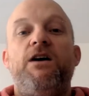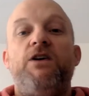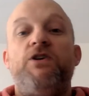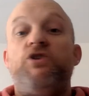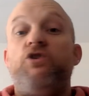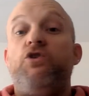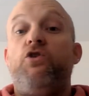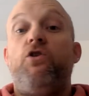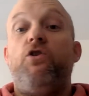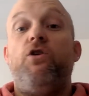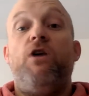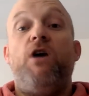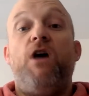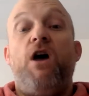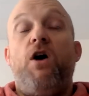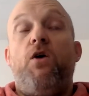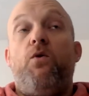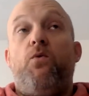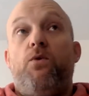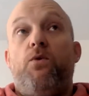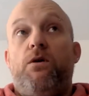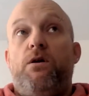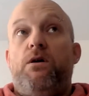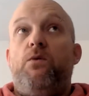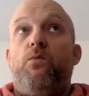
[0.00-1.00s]
Sure.
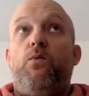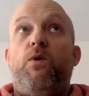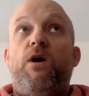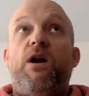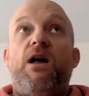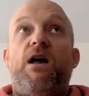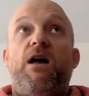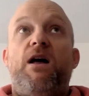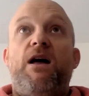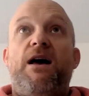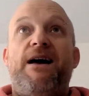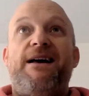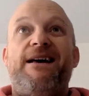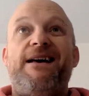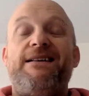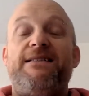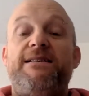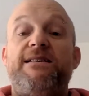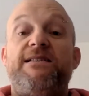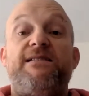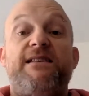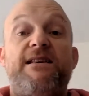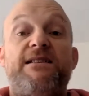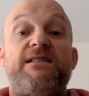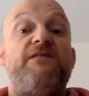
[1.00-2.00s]
Well, I
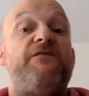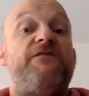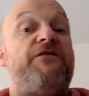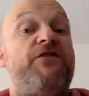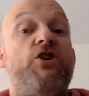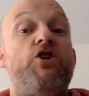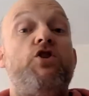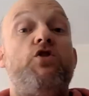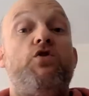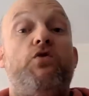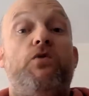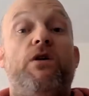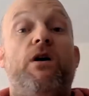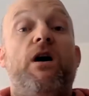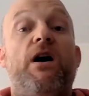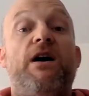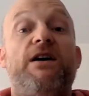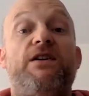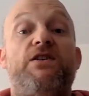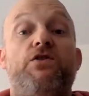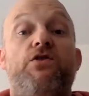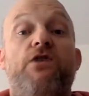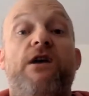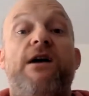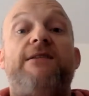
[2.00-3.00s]
guess that there's a few that
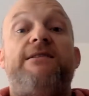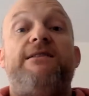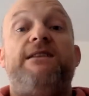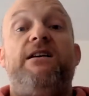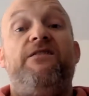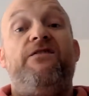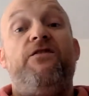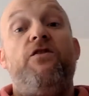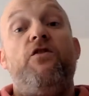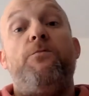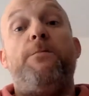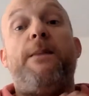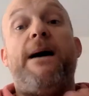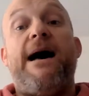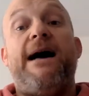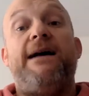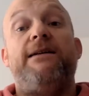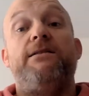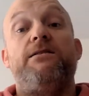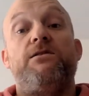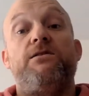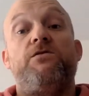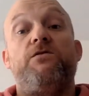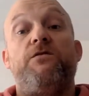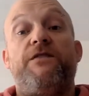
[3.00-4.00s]
I saw, actually, a few
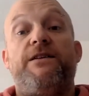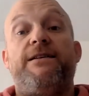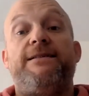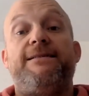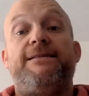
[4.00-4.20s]
patterns of